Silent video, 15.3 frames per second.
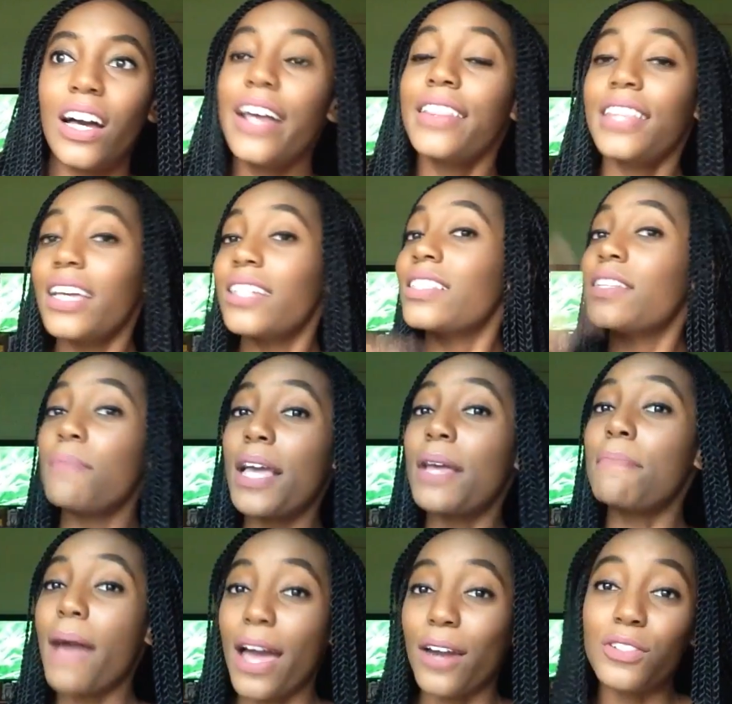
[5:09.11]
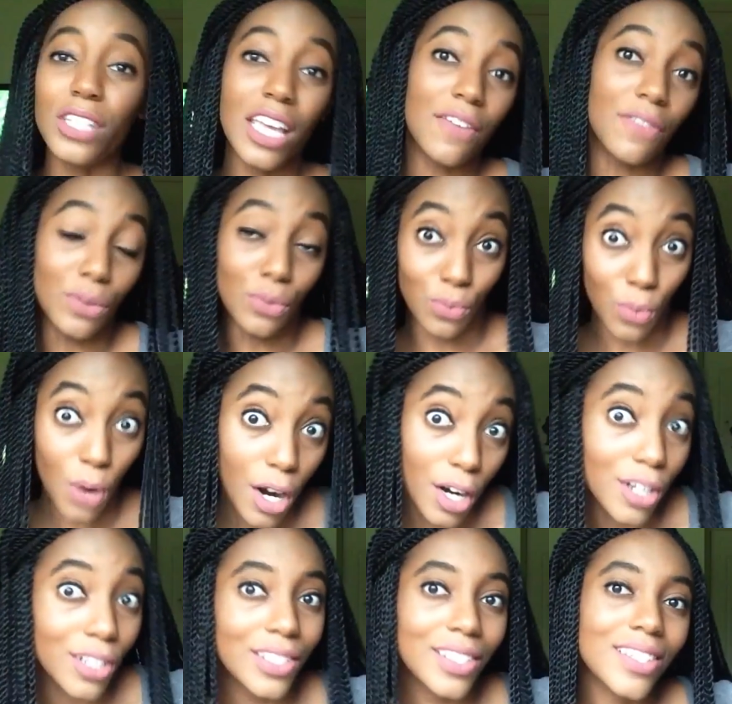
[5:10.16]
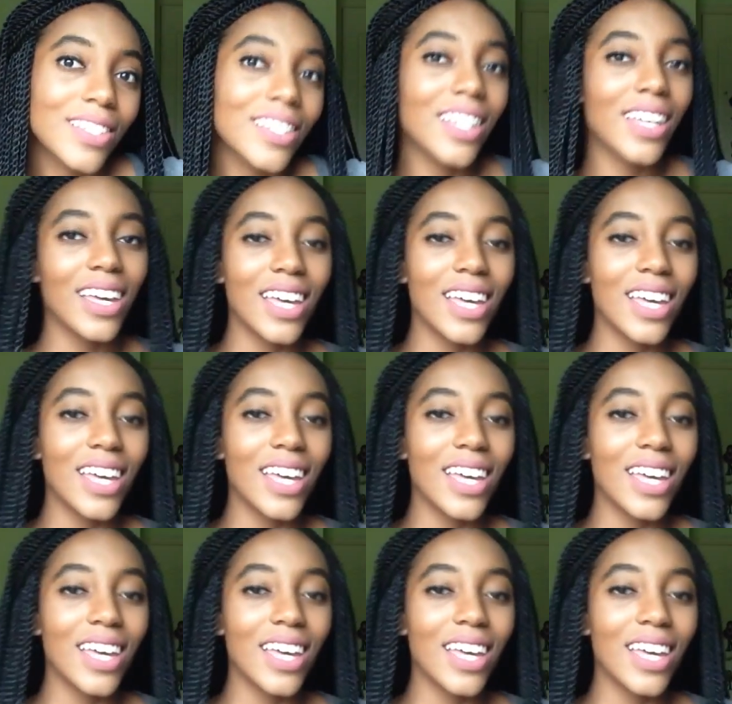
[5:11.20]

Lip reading: And then to make matters even worse,